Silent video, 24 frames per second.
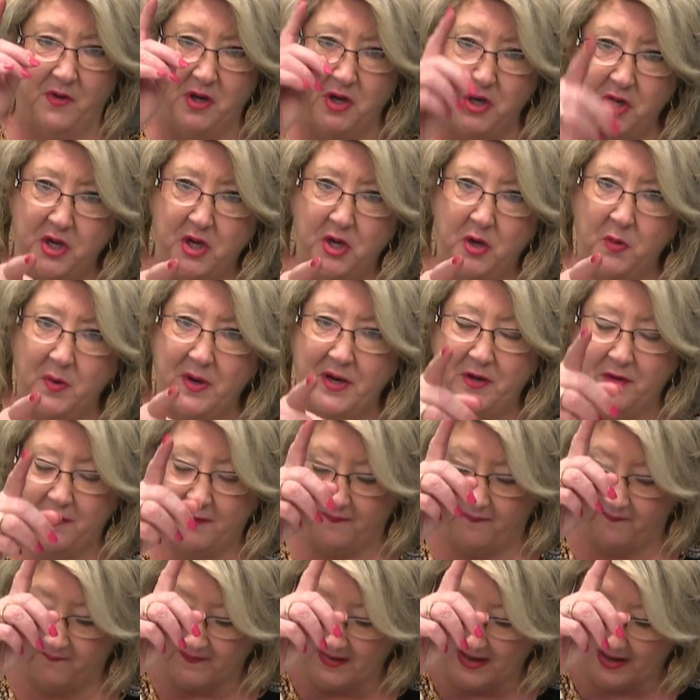You and
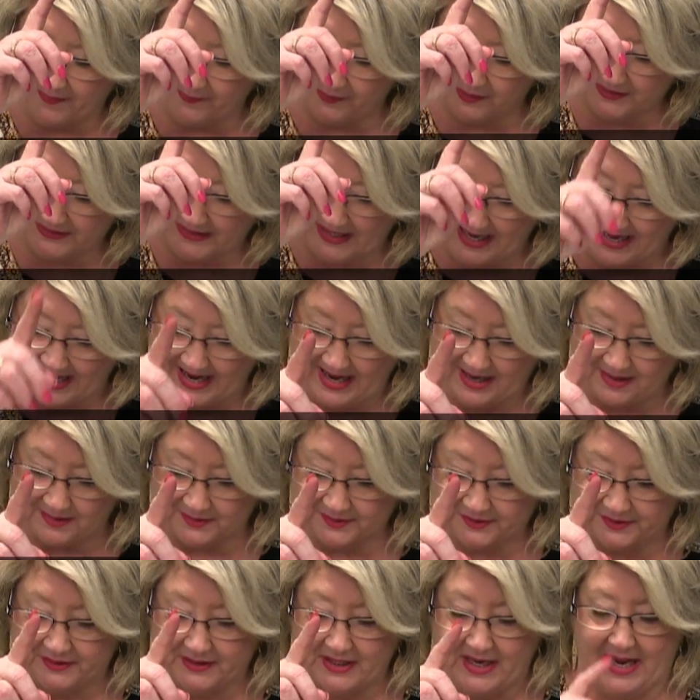your father's
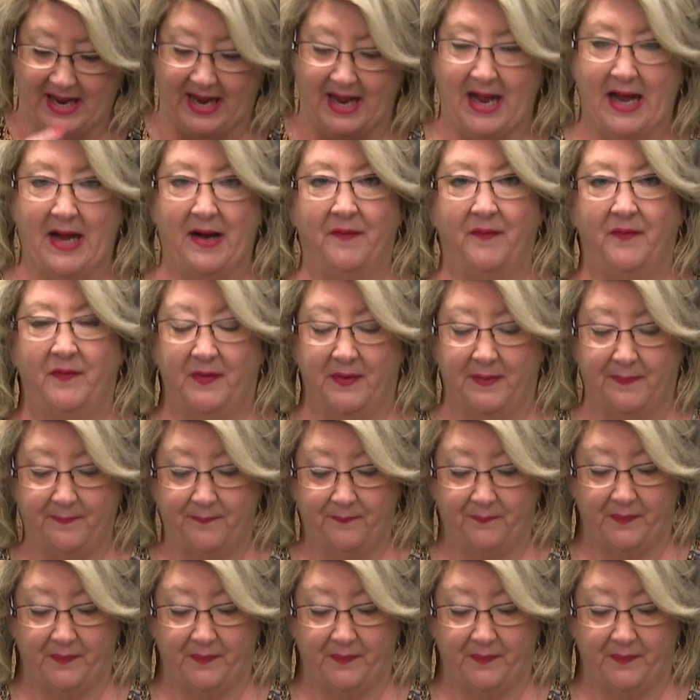house have,